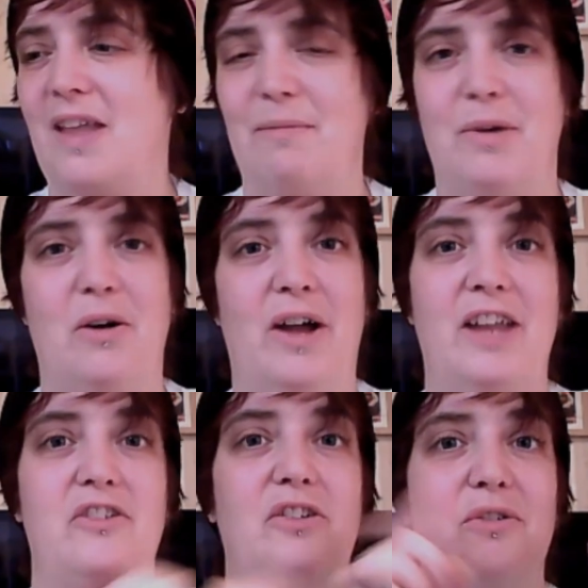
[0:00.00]
But I
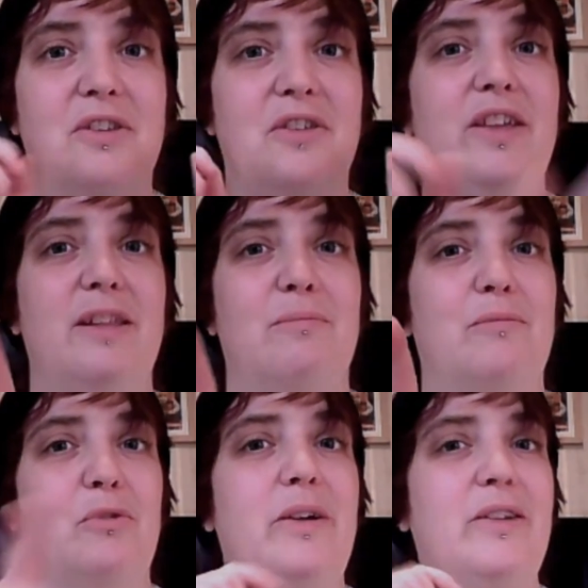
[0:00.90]
actually got to see them
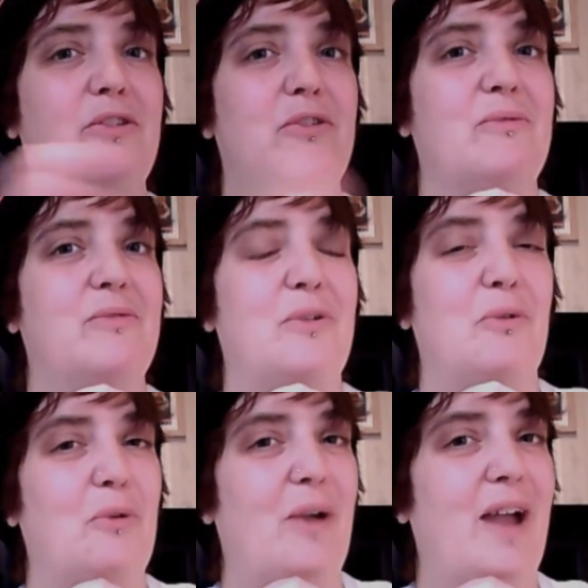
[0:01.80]
twice, so I
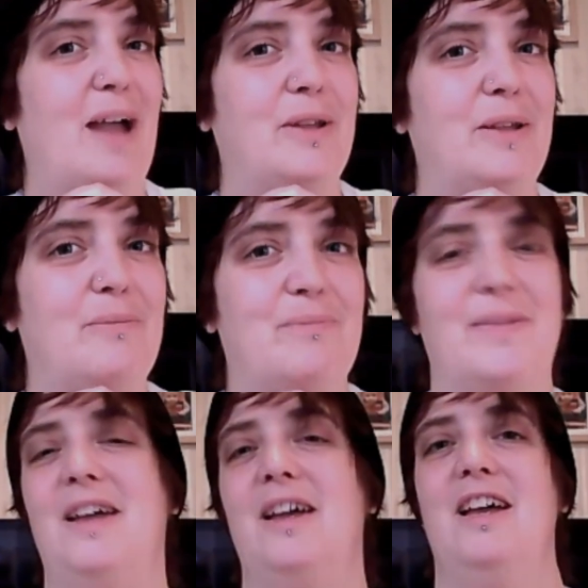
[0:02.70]
was quite happy.
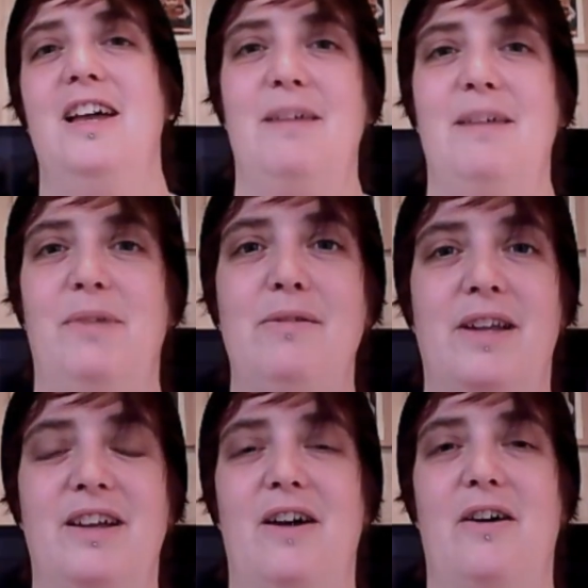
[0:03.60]
But
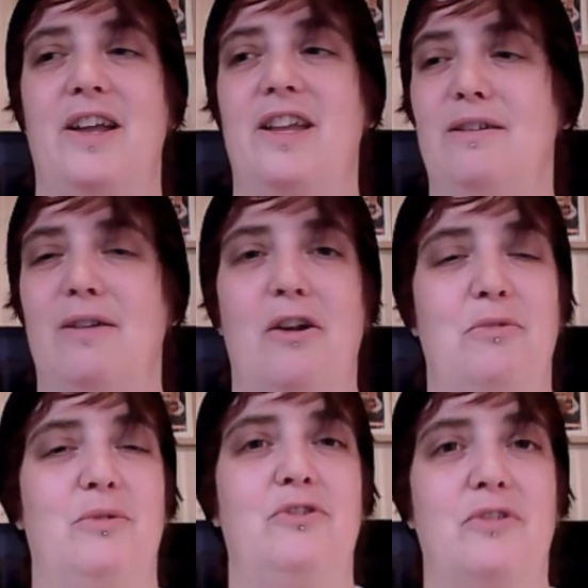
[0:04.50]
anyway, I
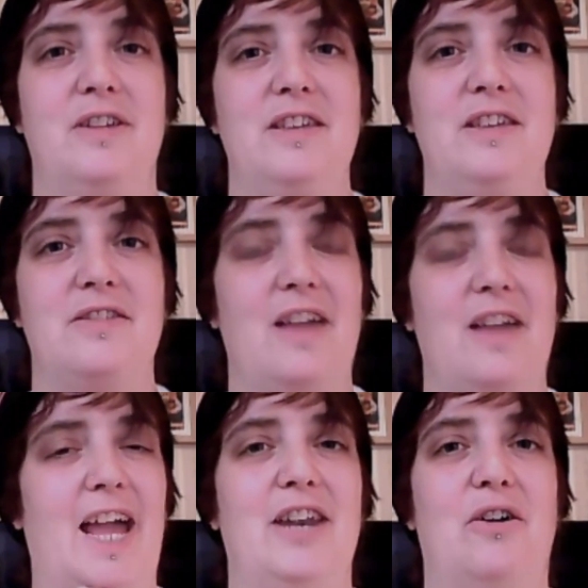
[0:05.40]
hope you enjoyed this,
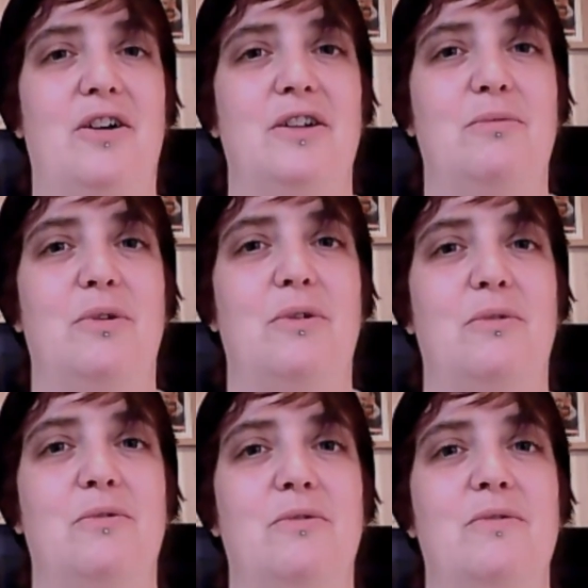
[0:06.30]
and I
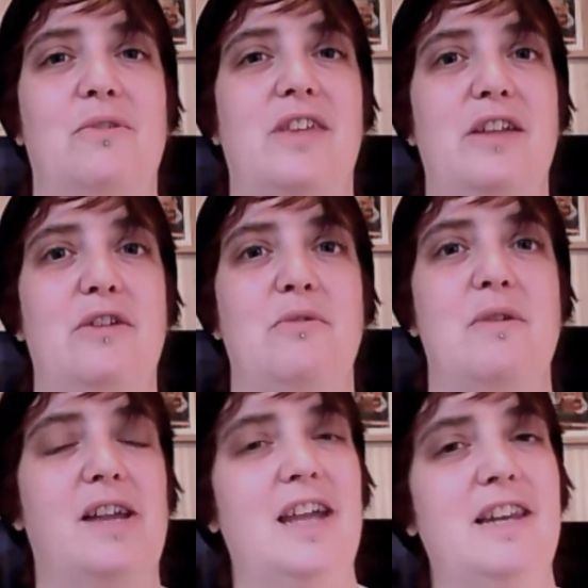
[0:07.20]
will see you
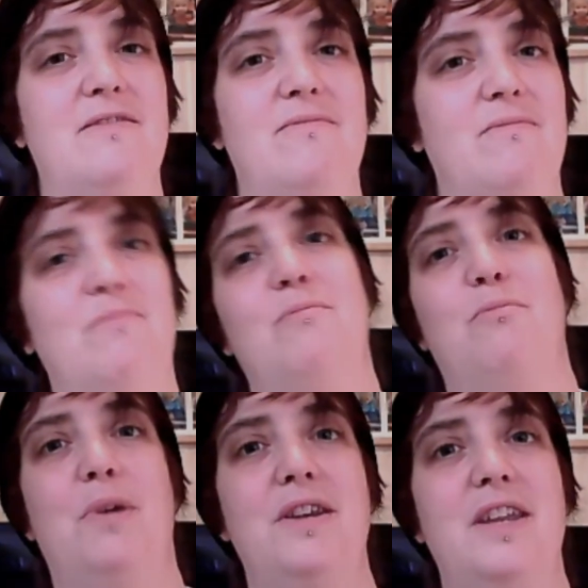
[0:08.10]
again
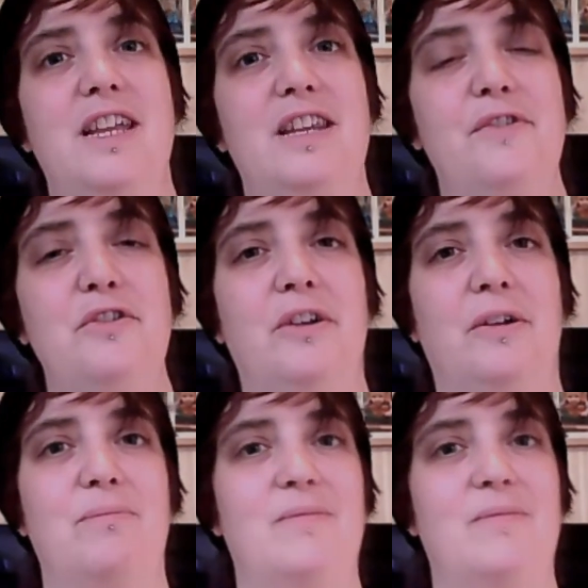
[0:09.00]
one day in the future.